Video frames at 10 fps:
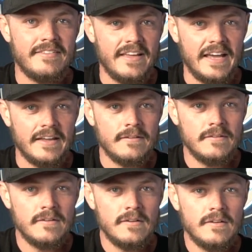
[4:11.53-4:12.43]
thing.
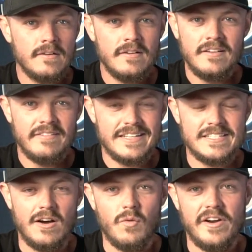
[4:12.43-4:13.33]
That's
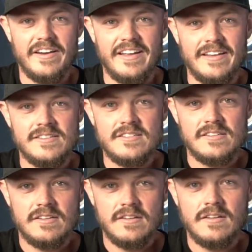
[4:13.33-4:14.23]
not what it is.